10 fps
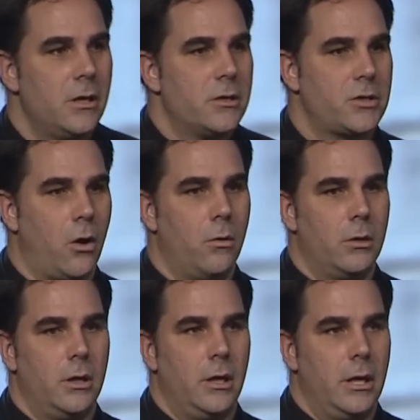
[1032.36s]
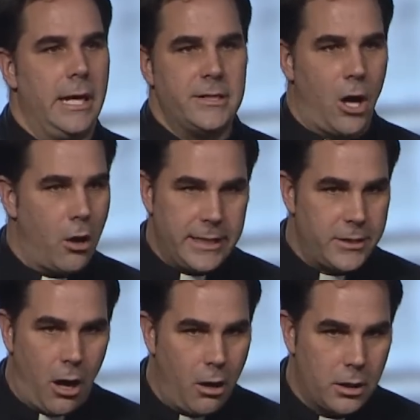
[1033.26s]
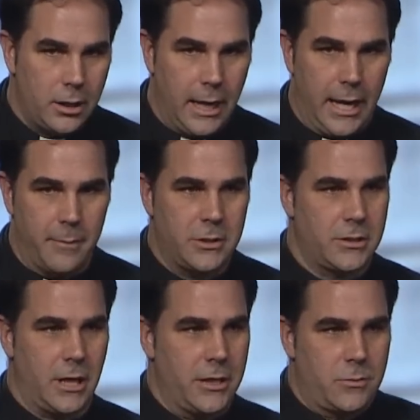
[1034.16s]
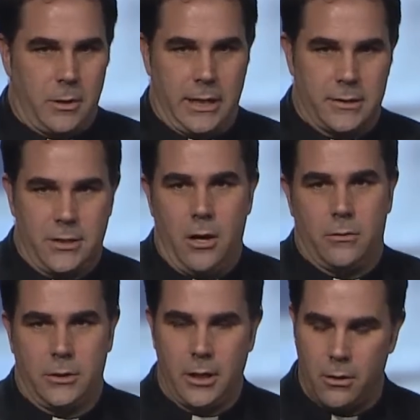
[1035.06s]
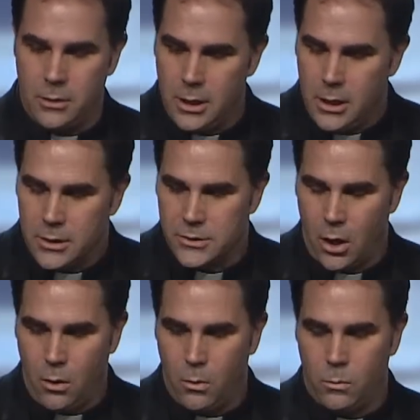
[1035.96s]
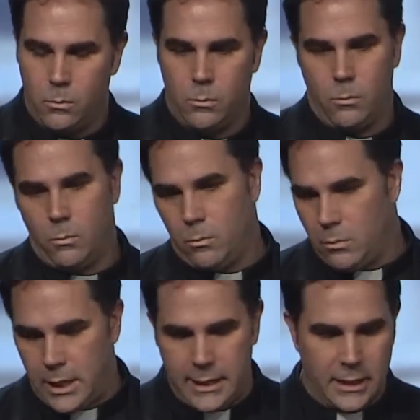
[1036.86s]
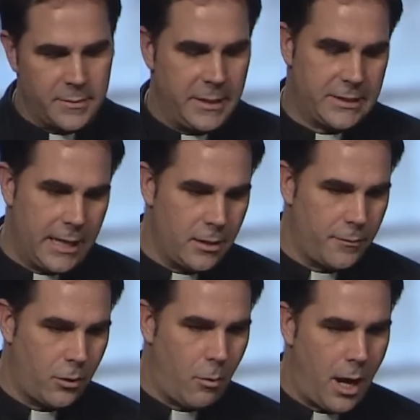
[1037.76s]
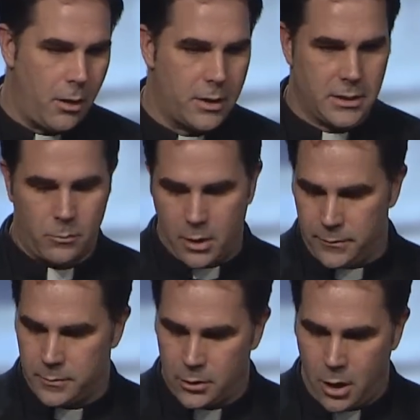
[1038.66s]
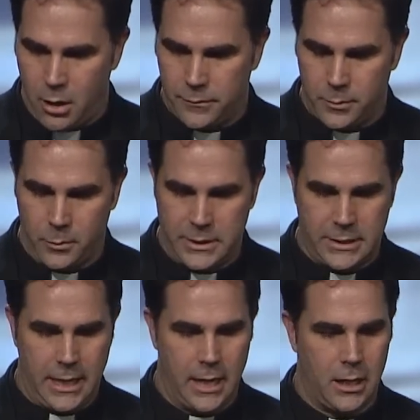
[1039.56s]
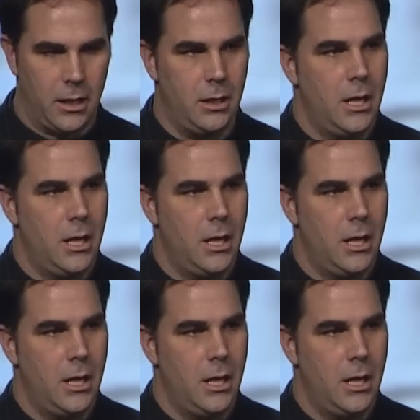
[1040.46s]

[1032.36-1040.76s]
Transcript: So he's honky-tonk, and I just want to get stoned, So he lets me stay there for a while because I'm running from the law from Louisiana,